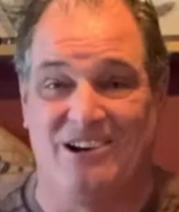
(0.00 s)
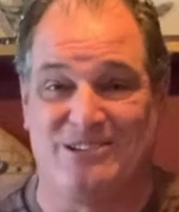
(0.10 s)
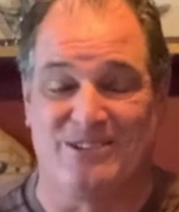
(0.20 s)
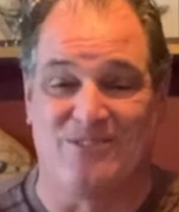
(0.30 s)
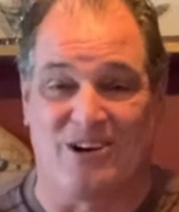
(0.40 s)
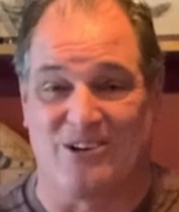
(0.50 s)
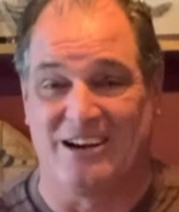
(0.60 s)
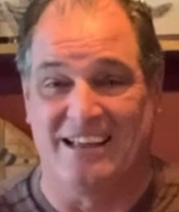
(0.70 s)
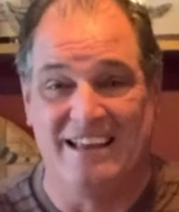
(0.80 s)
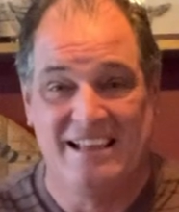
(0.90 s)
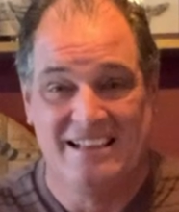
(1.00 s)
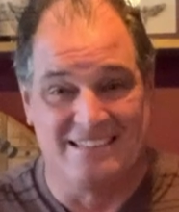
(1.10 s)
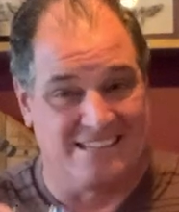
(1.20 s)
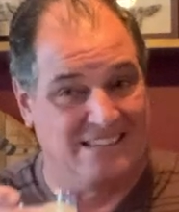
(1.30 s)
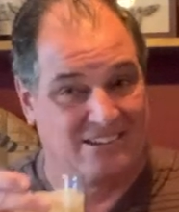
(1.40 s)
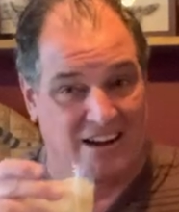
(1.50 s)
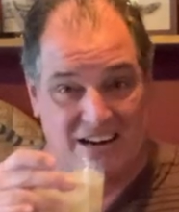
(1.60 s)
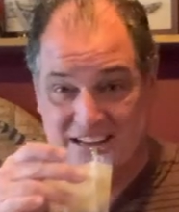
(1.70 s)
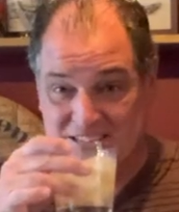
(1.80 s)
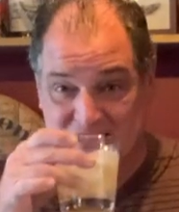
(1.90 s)
go-to margarita tequila right
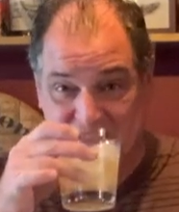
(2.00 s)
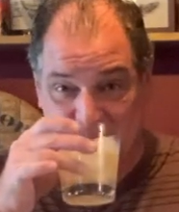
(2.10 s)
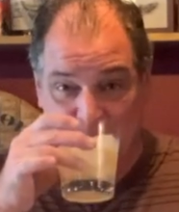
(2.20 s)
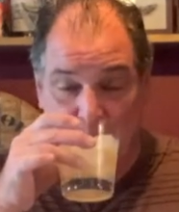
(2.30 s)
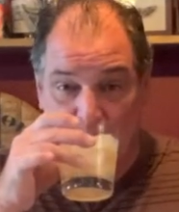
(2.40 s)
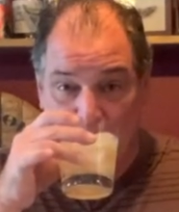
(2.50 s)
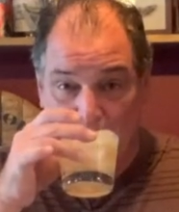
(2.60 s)
here because this is just